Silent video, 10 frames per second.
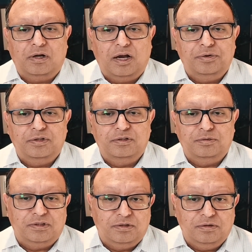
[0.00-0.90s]
outage
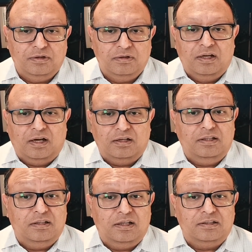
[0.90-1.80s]
was due to a
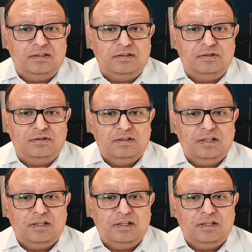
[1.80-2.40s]
DNS issue.